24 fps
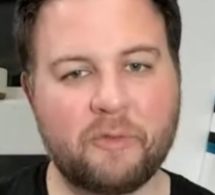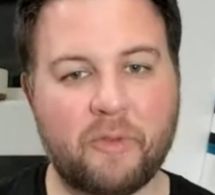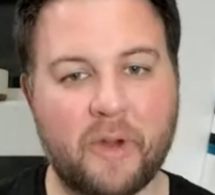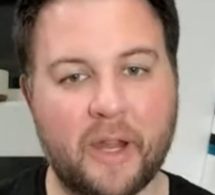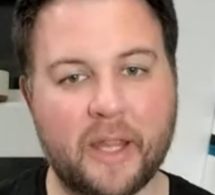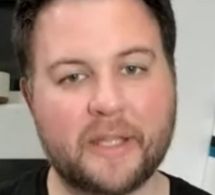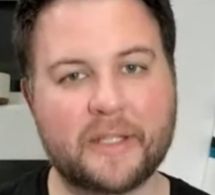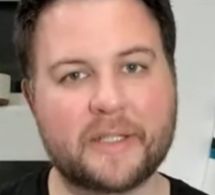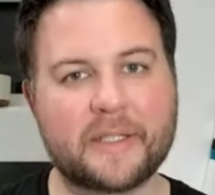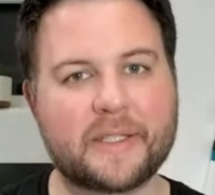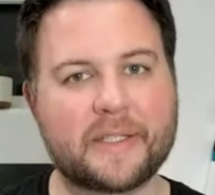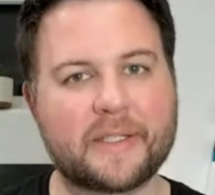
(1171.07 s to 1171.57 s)

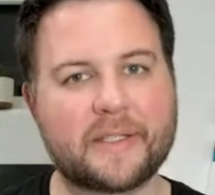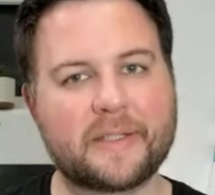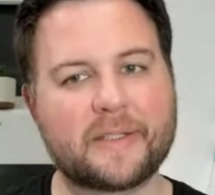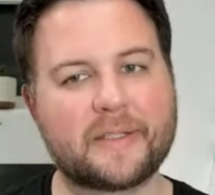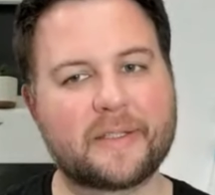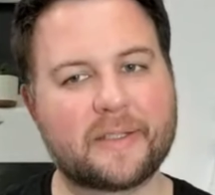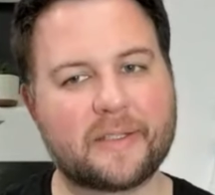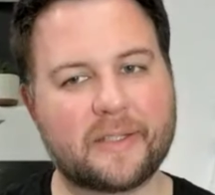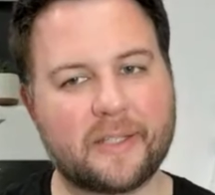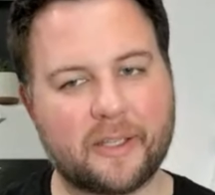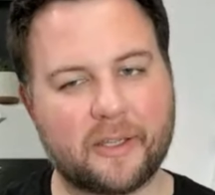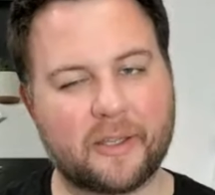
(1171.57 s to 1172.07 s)
right,
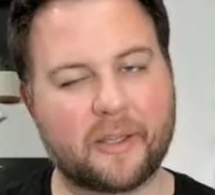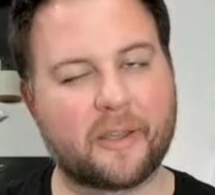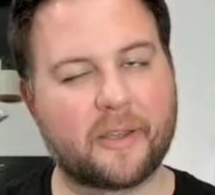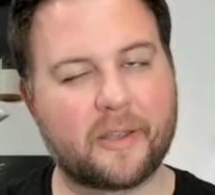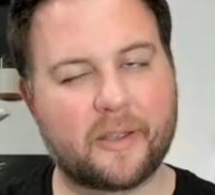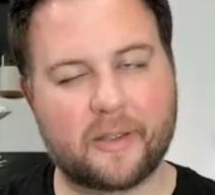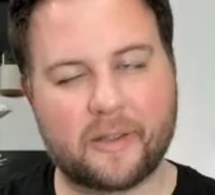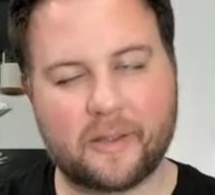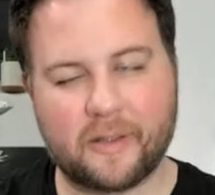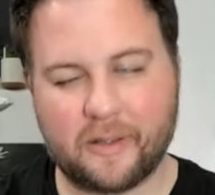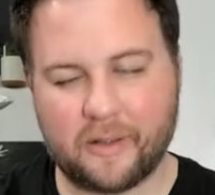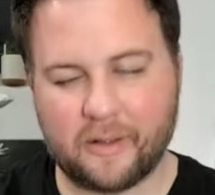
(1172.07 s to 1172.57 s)

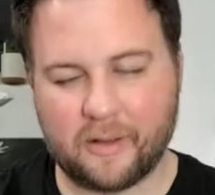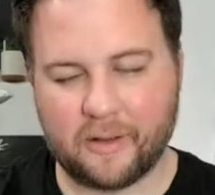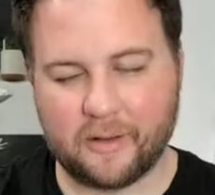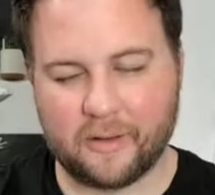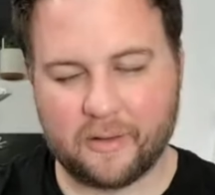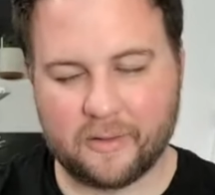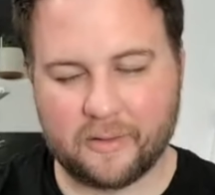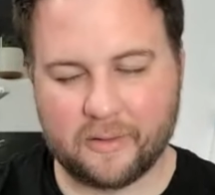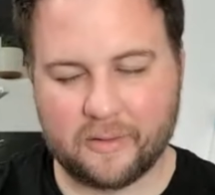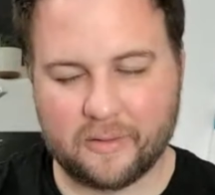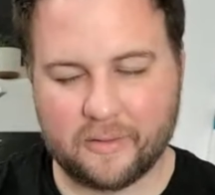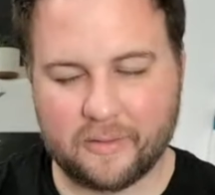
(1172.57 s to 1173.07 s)
like
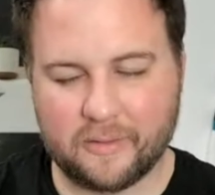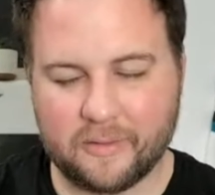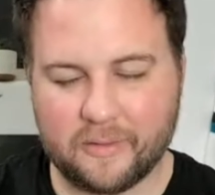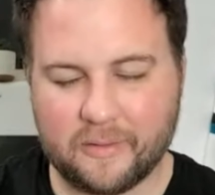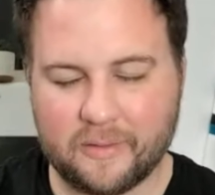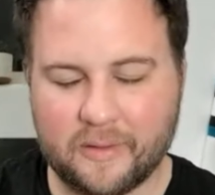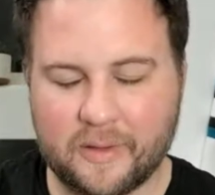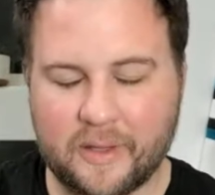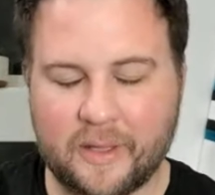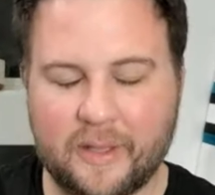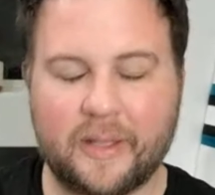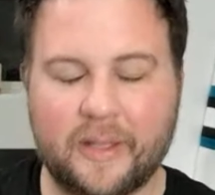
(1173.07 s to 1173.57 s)

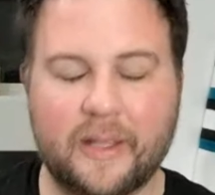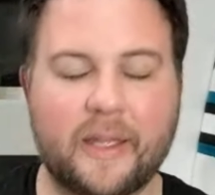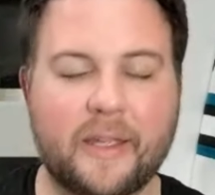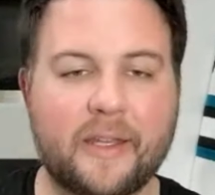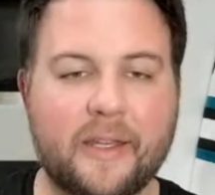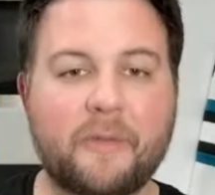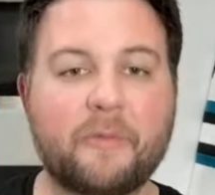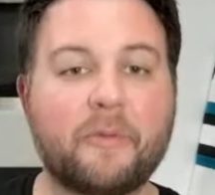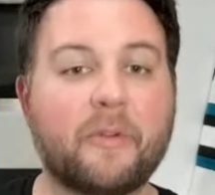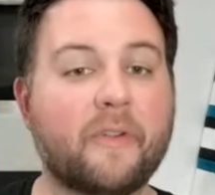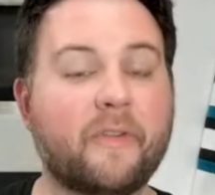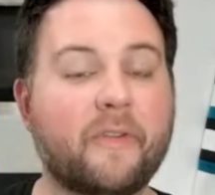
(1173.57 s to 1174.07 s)
the
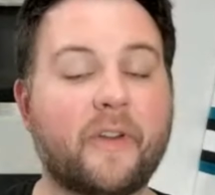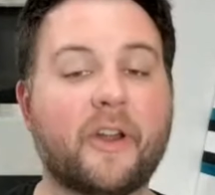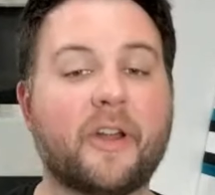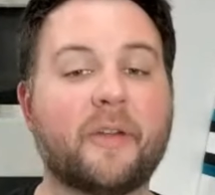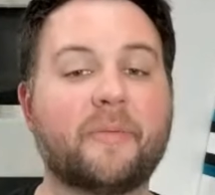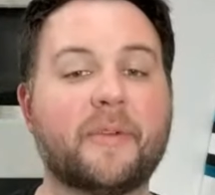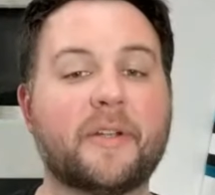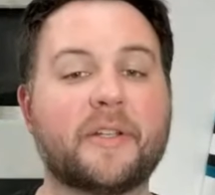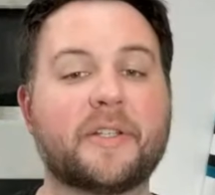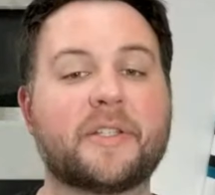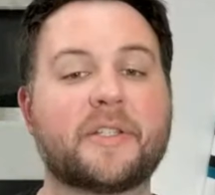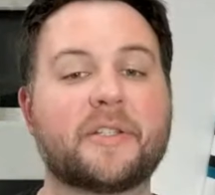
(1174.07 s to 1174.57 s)
Lightning were
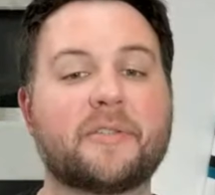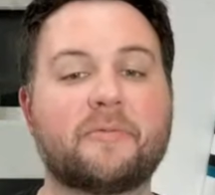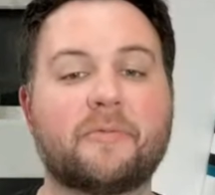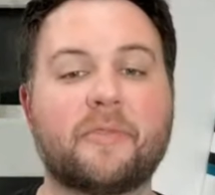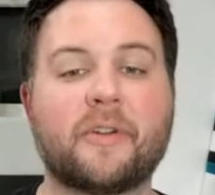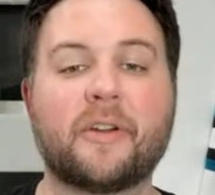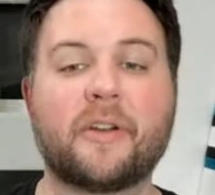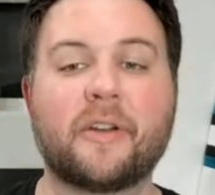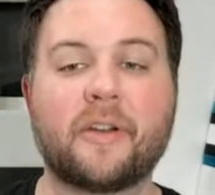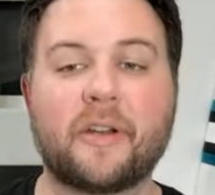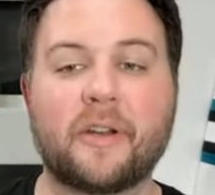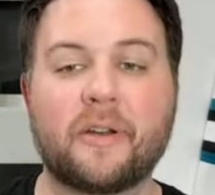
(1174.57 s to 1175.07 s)
very much
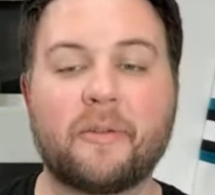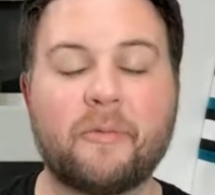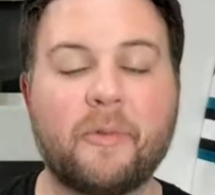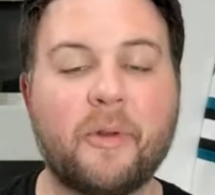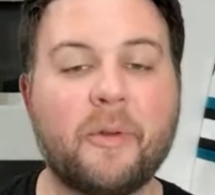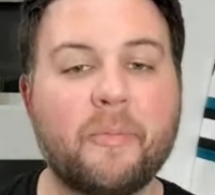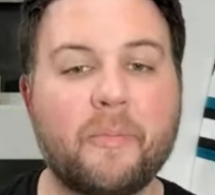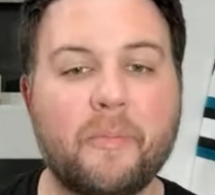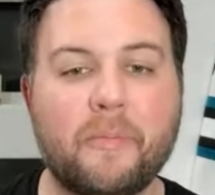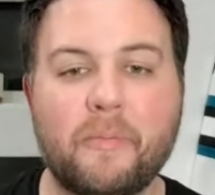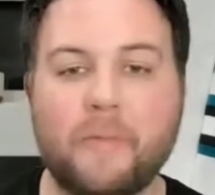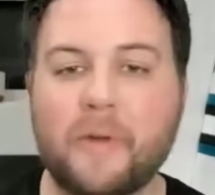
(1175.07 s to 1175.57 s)
we're
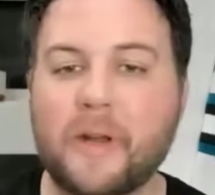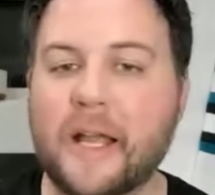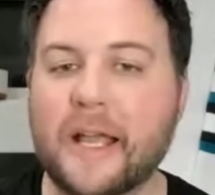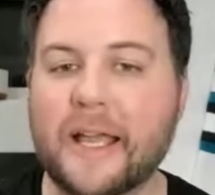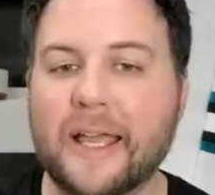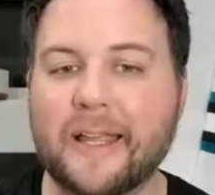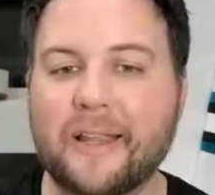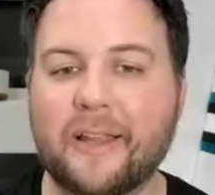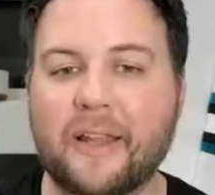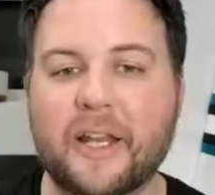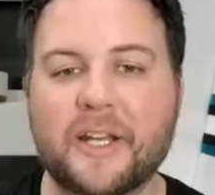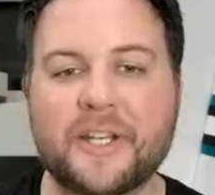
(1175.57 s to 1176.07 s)
we're, we're not
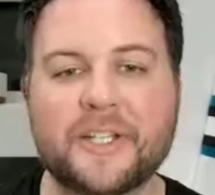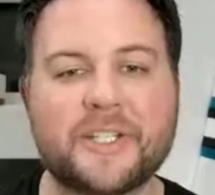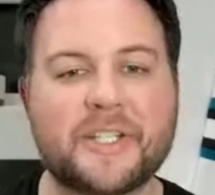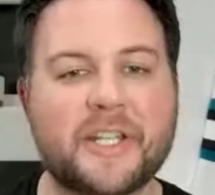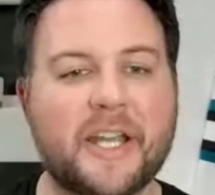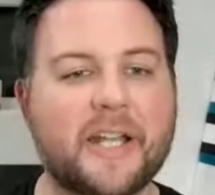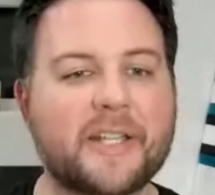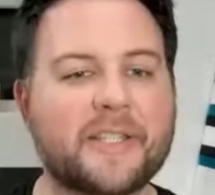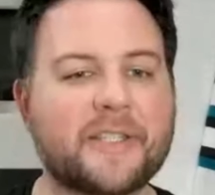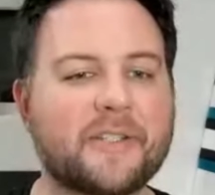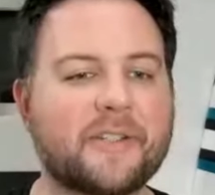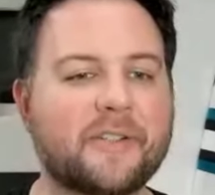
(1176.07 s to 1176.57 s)
getting a lot of
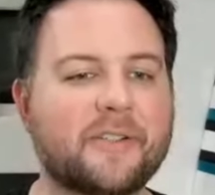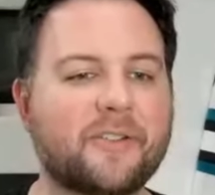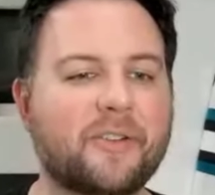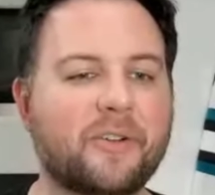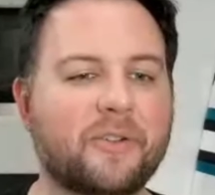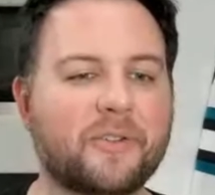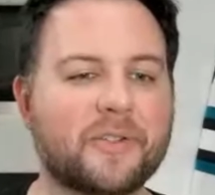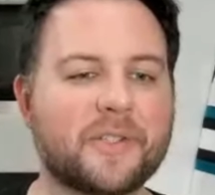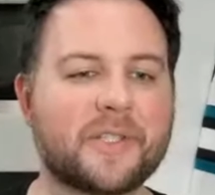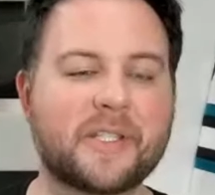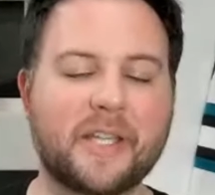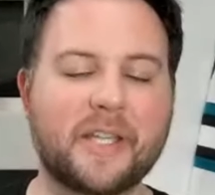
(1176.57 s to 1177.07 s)
shots on
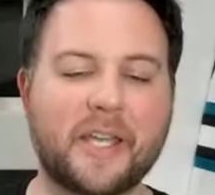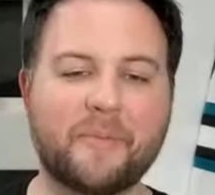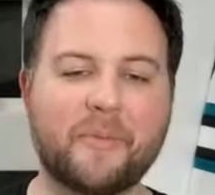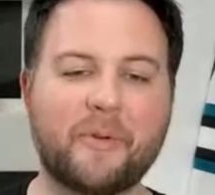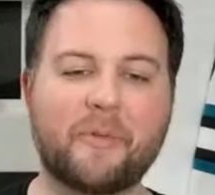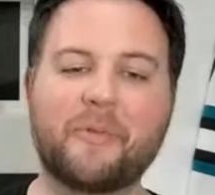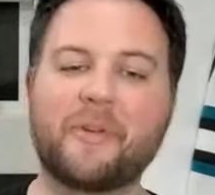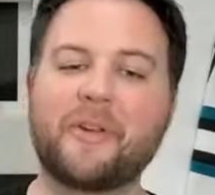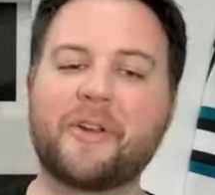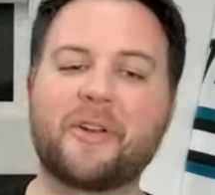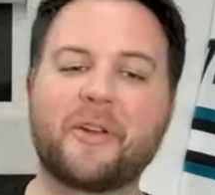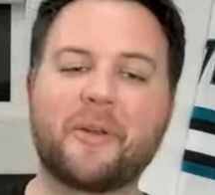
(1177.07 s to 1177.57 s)
goal tonight,
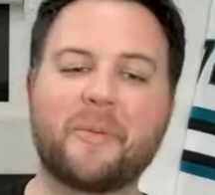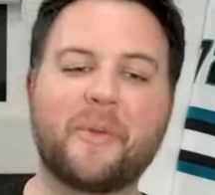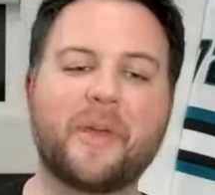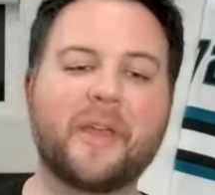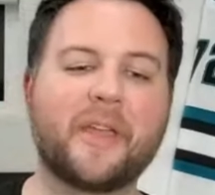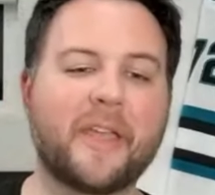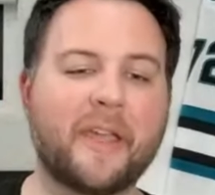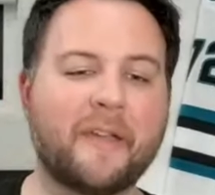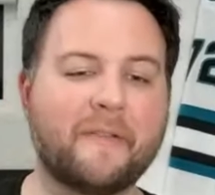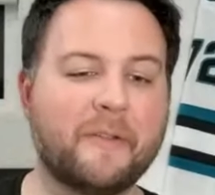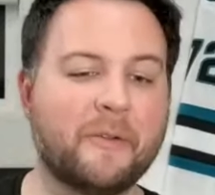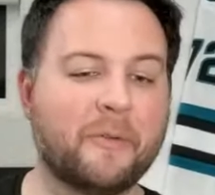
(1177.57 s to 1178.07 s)
but we are going to
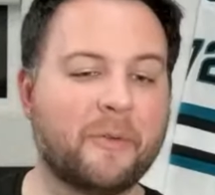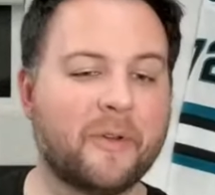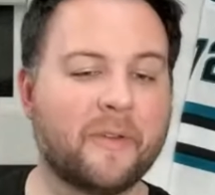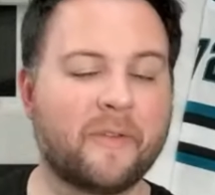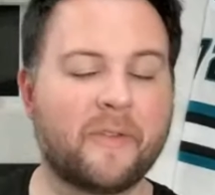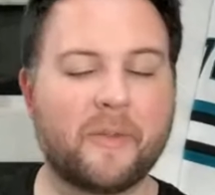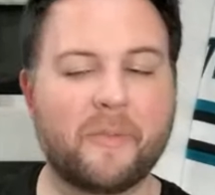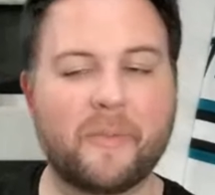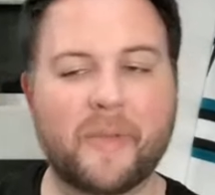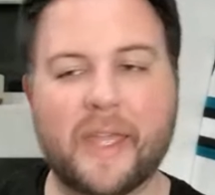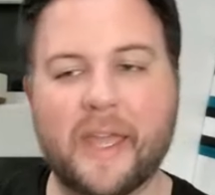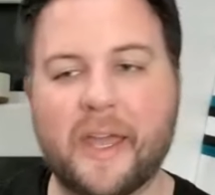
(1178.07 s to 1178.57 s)
make every one
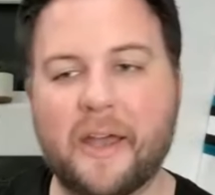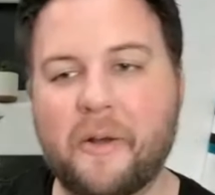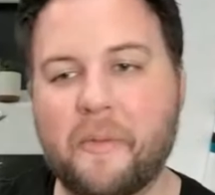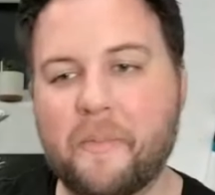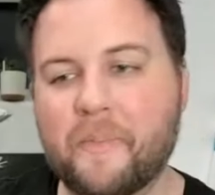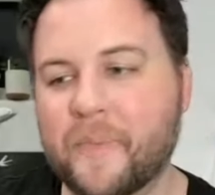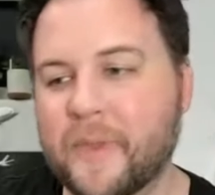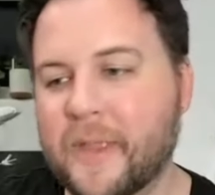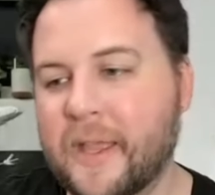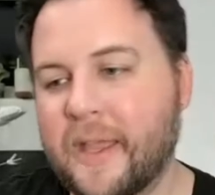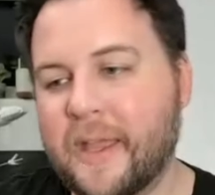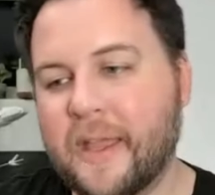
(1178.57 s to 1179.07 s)
of them
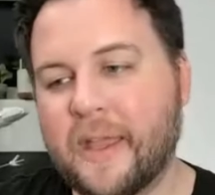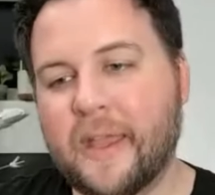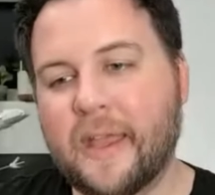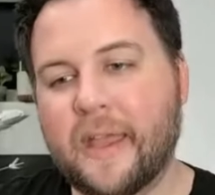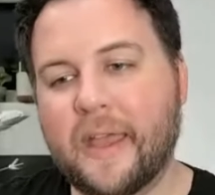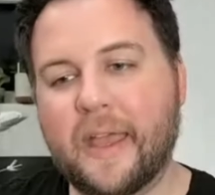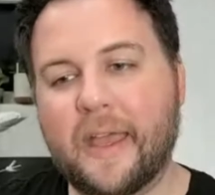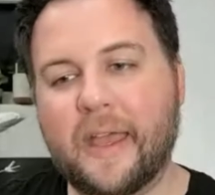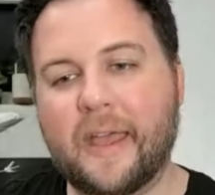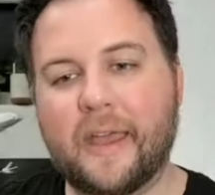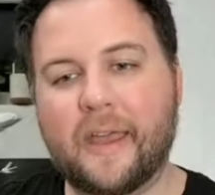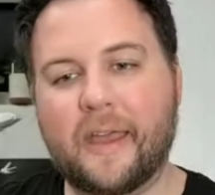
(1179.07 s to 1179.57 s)
count.
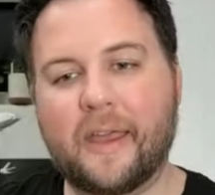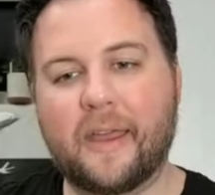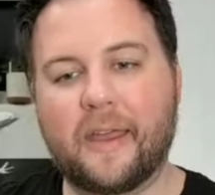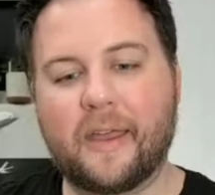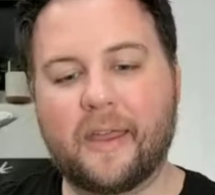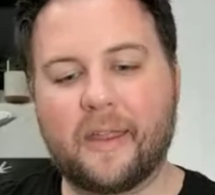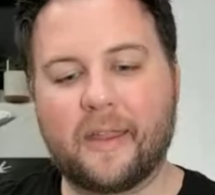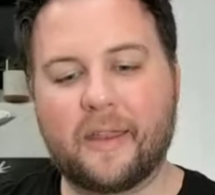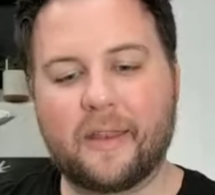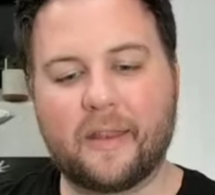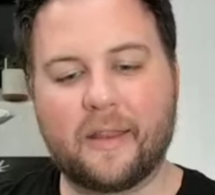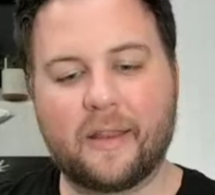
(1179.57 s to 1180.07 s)

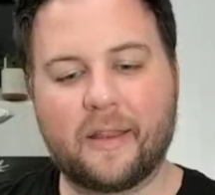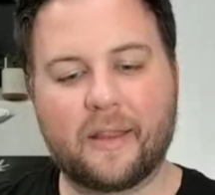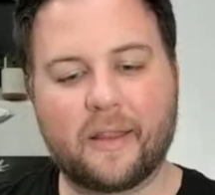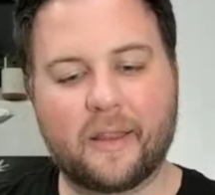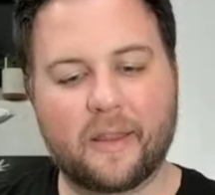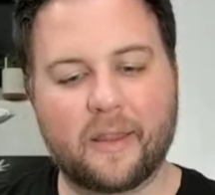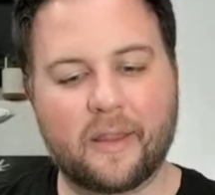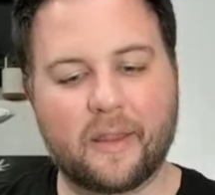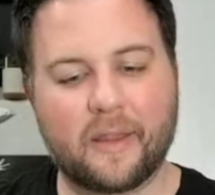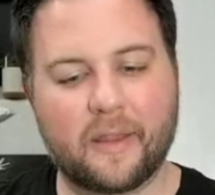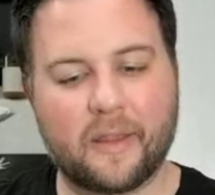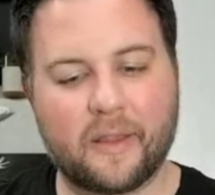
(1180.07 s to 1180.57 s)

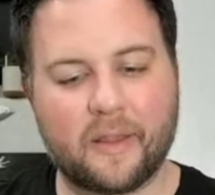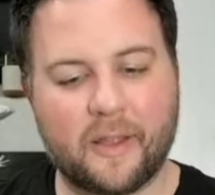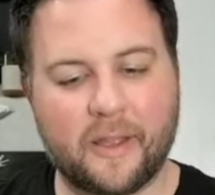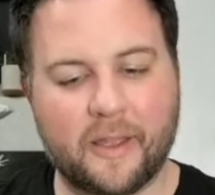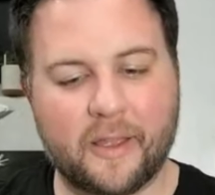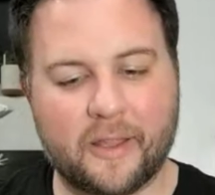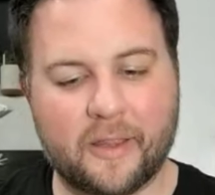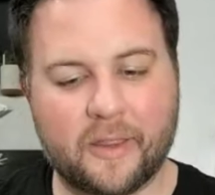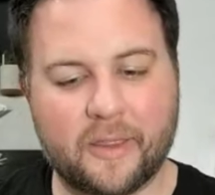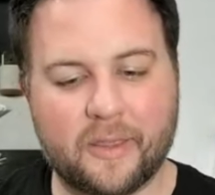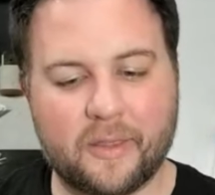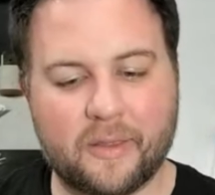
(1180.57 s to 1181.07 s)
And
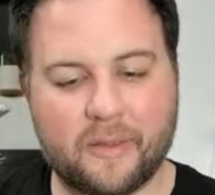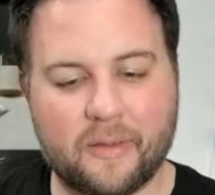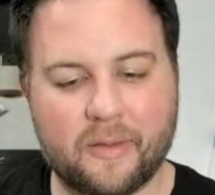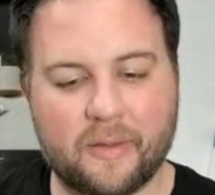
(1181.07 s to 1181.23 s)
like